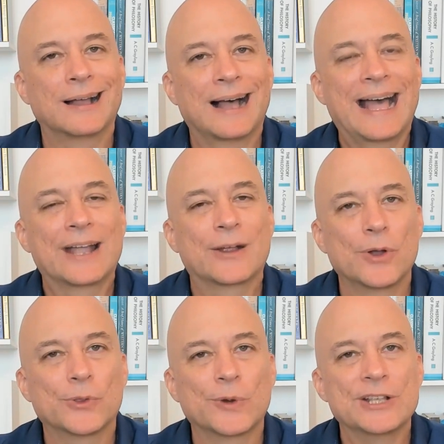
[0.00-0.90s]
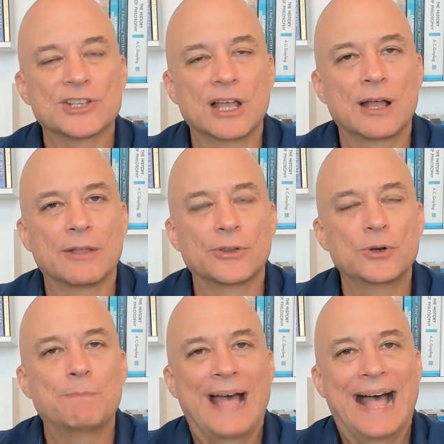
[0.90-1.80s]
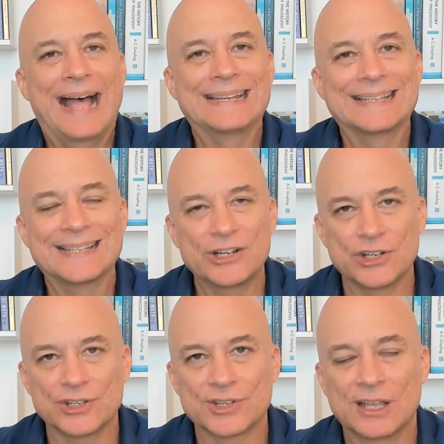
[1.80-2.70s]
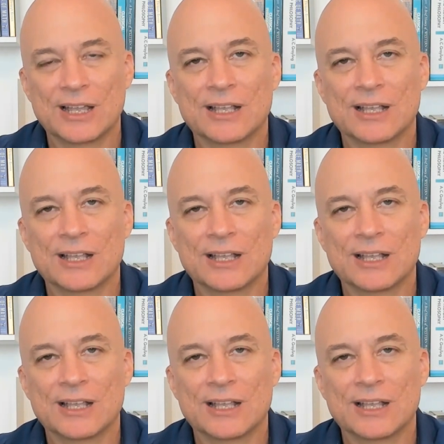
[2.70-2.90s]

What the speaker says: high growth rates through bad decisions,